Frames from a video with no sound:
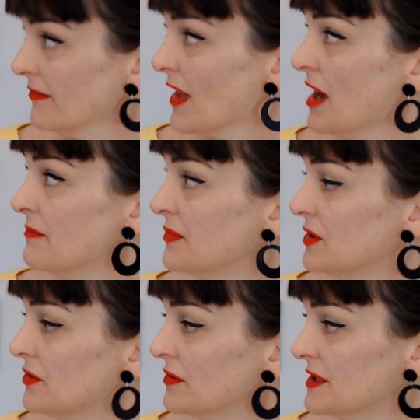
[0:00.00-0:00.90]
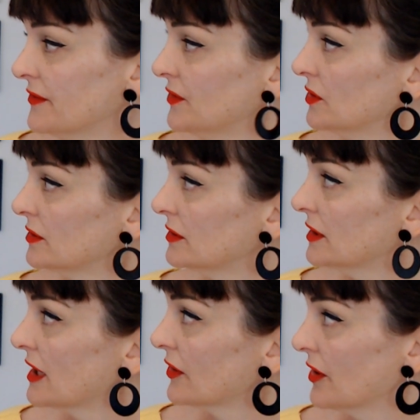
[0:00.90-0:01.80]
a beautiful
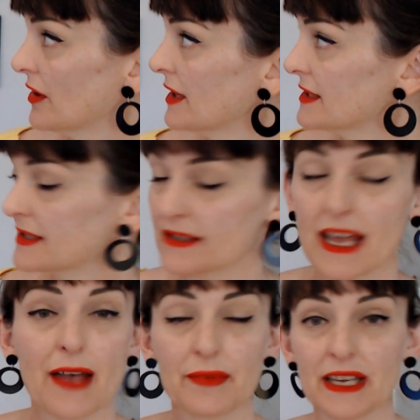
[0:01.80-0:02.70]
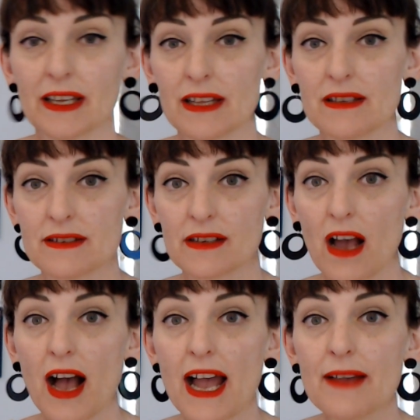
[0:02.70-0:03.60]
occurrence happening in the
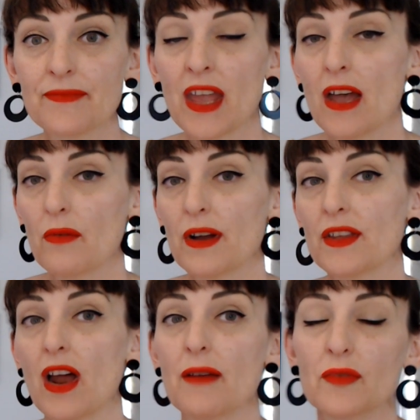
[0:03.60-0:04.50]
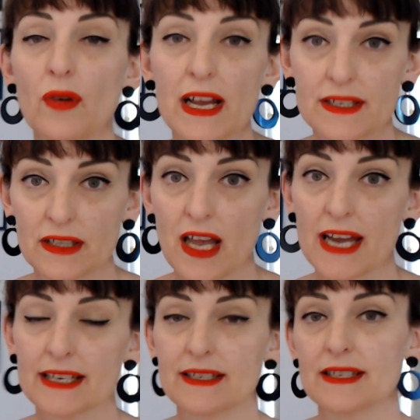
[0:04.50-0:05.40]
sky, one that I'm quite
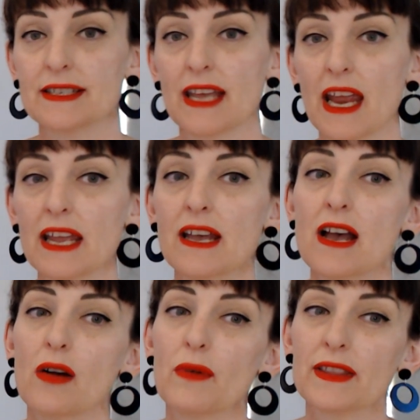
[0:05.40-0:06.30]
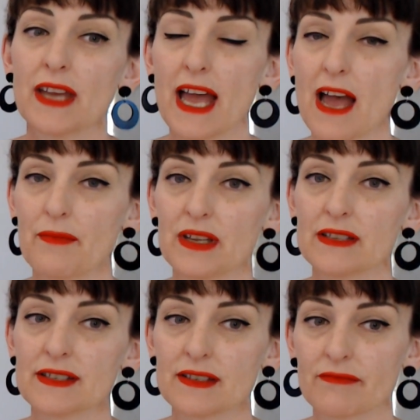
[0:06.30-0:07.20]
delighted to see, one that
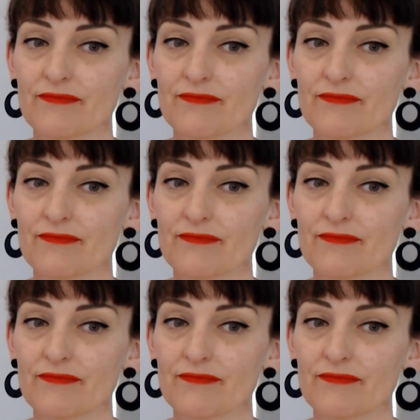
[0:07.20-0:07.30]
happens